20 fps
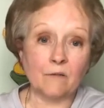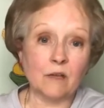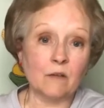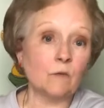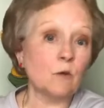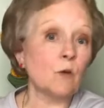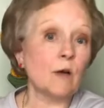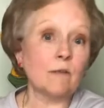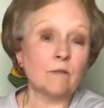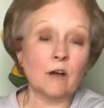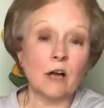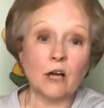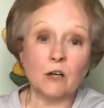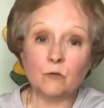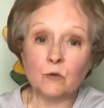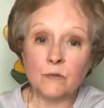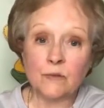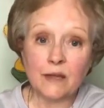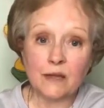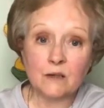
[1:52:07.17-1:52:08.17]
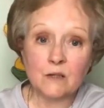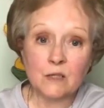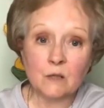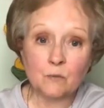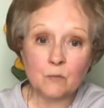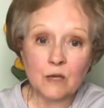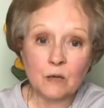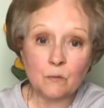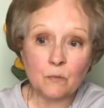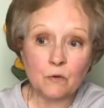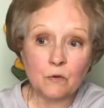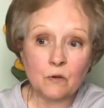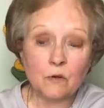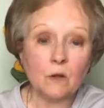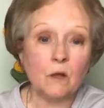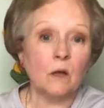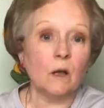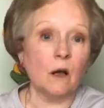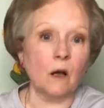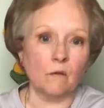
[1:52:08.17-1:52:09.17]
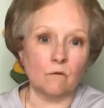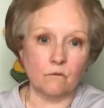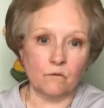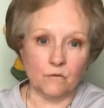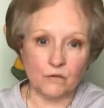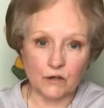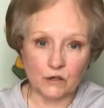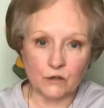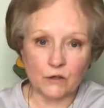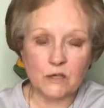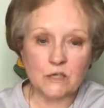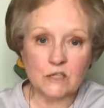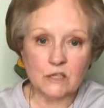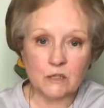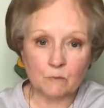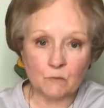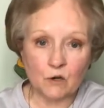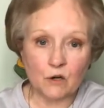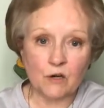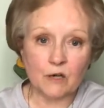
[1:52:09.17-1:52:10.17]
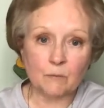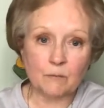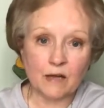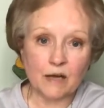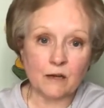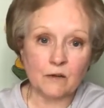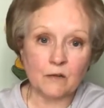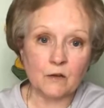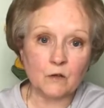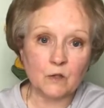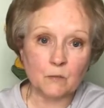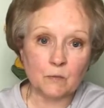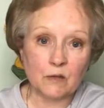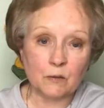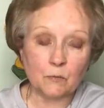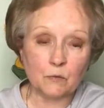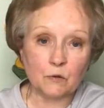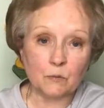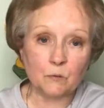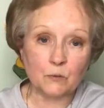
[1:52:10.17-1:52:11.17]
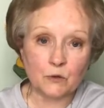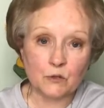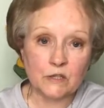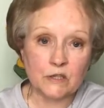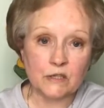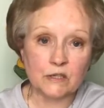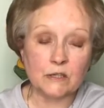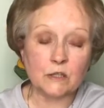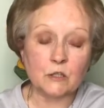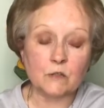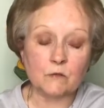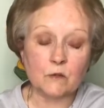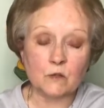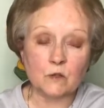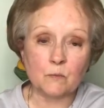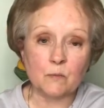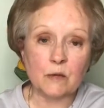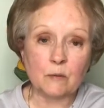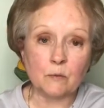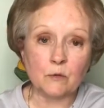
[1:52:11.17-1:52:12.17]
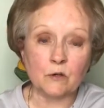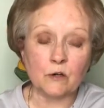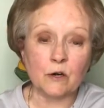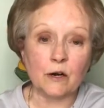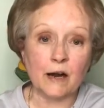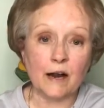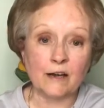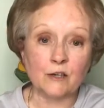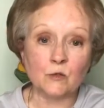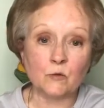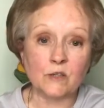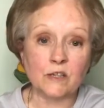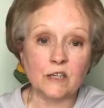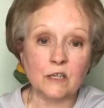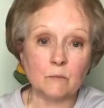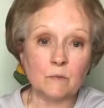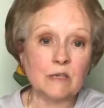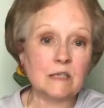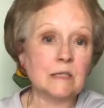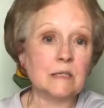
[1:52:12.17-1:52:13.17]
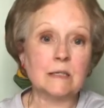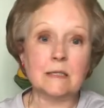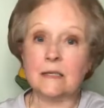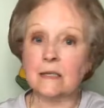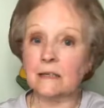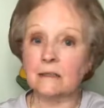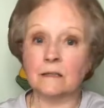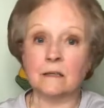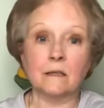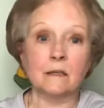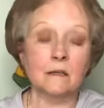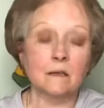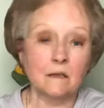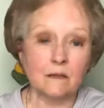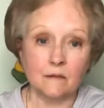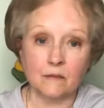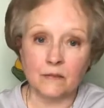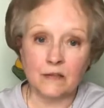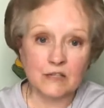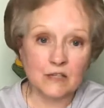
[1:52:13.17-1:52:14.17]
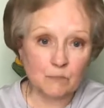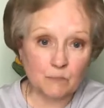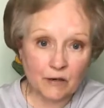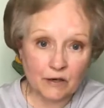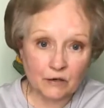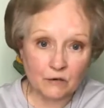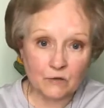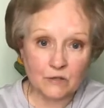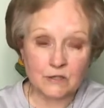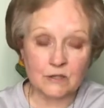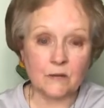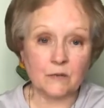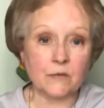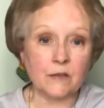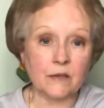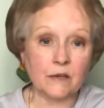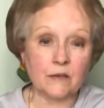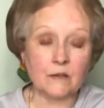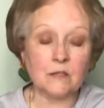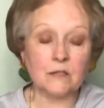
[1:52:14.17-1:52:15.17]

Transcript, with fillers: If you have 100,000 people, a very small amount of those people, percentage of those people are actually going to be sent these posts and things.